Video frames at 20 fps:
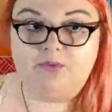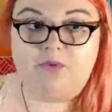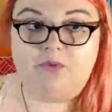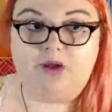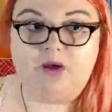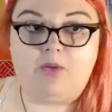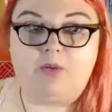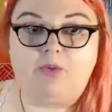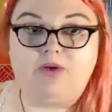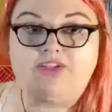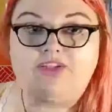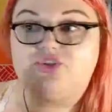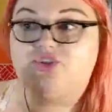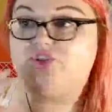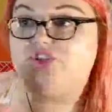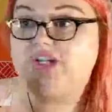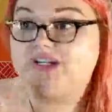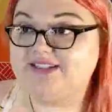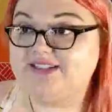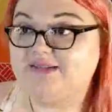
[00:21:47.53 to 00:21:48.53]
Which
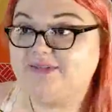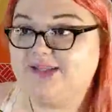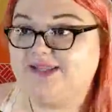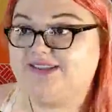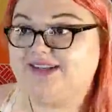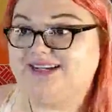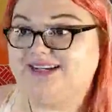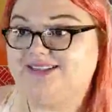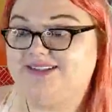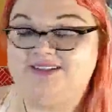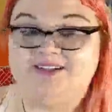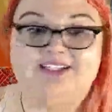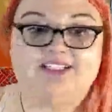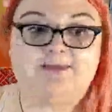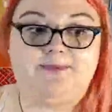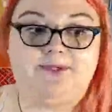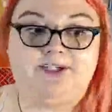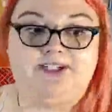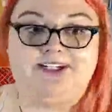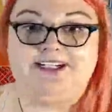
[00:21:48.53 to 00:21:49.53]
doesn't mean that I didn't
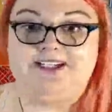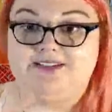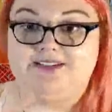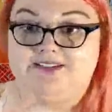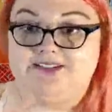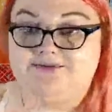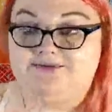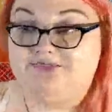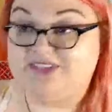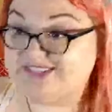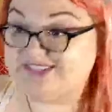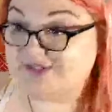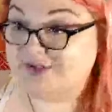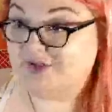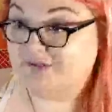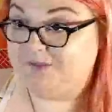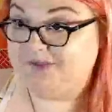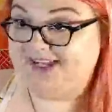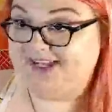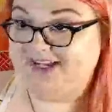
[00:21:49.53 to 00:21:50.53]
experience physical
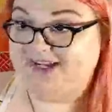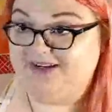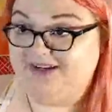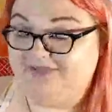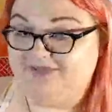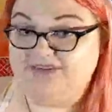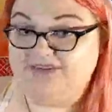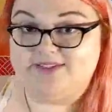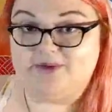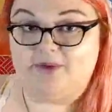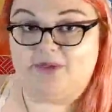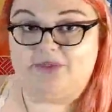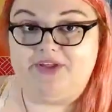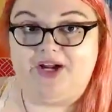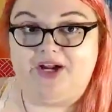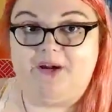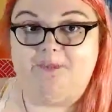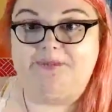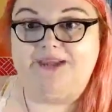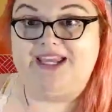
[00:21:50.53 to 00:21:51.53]
pain at physical
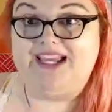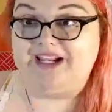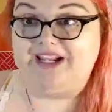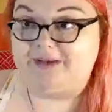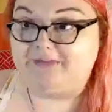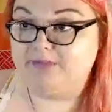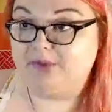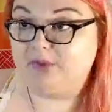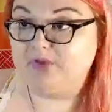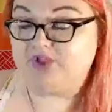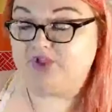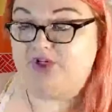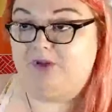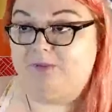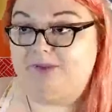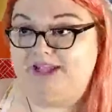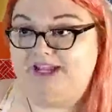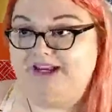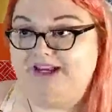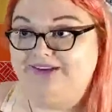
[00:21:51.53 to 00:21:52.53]
therapy and emotional
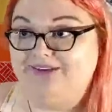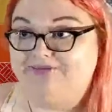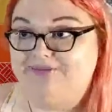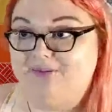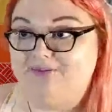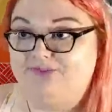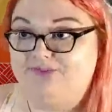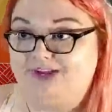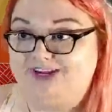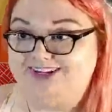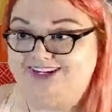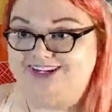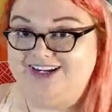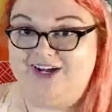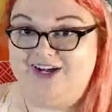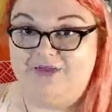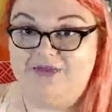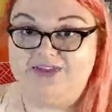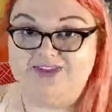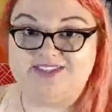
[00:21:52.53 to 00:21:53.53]
pain from finding
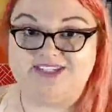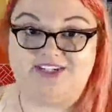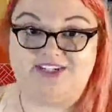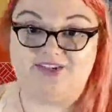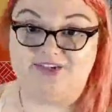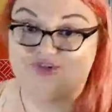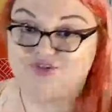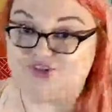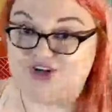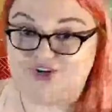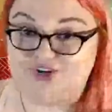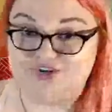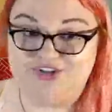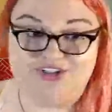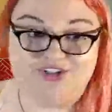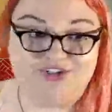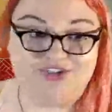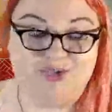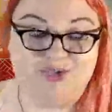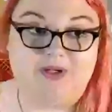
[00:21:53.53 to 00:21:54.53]
out this like construction
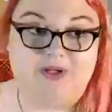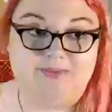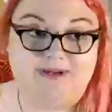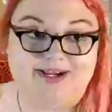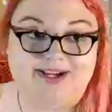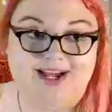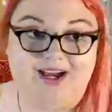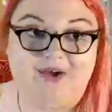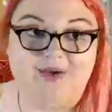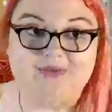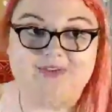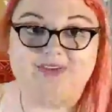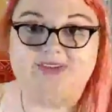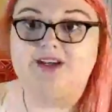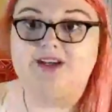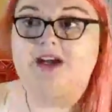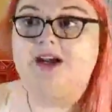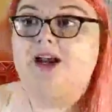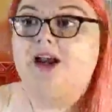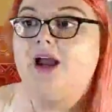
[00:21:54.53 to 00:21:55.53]
issue at my house.
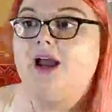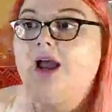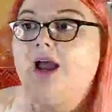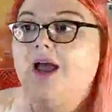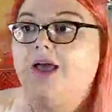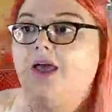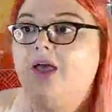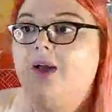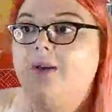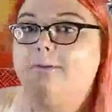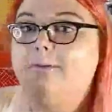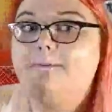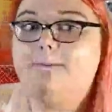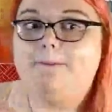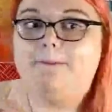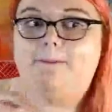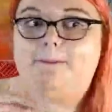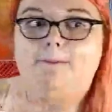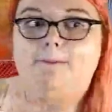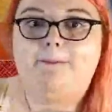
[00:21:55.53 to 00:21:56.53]

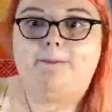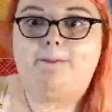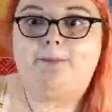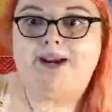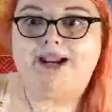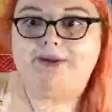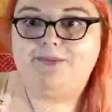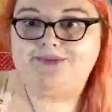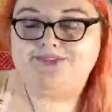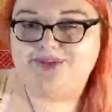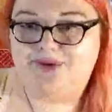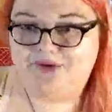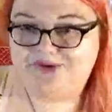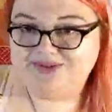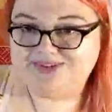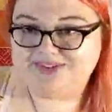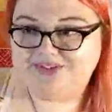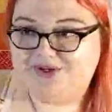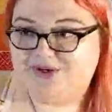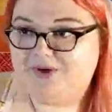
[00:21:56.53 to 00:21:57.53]
But I was
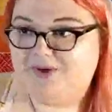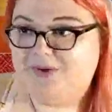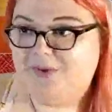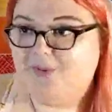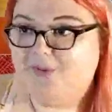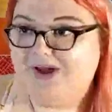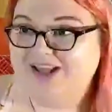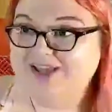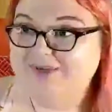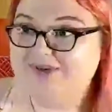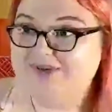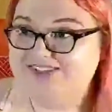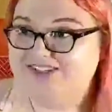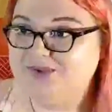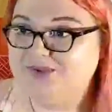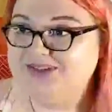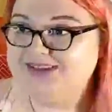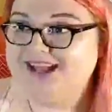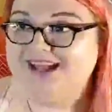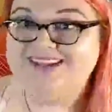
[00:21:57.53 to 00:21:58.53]
also, while I was
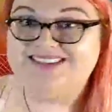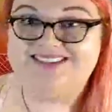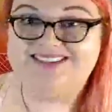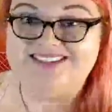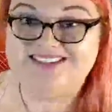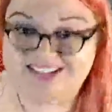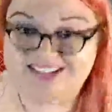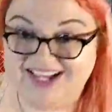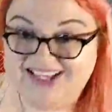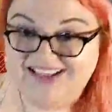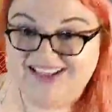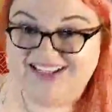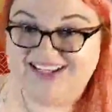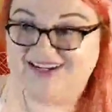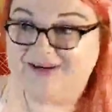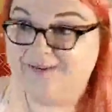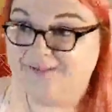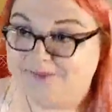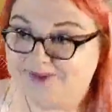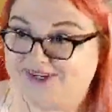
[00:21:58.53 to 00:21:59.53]
doing that,
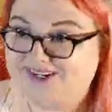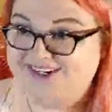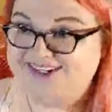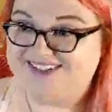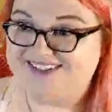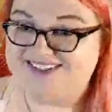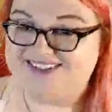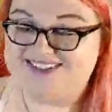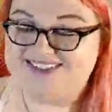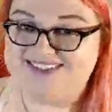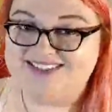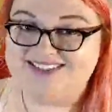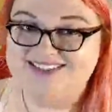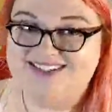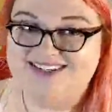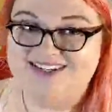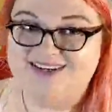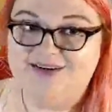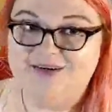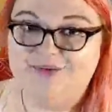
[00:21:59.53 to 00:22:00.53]
selling books
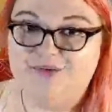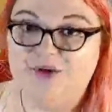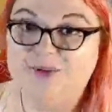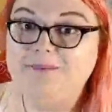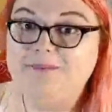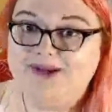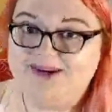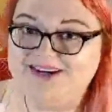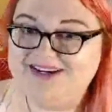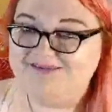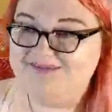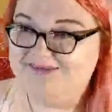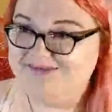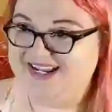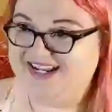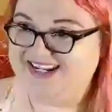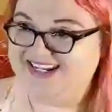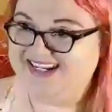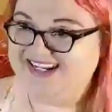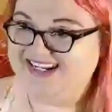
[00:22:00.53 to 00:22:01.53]
for Merriment
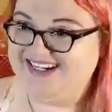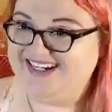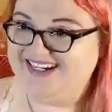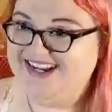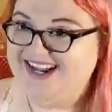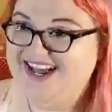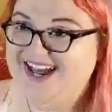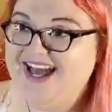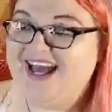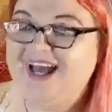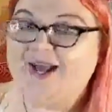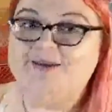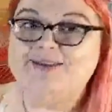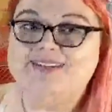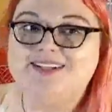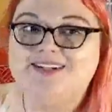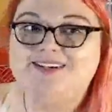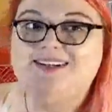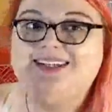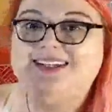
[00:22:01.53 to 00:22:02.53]
Making. I was literally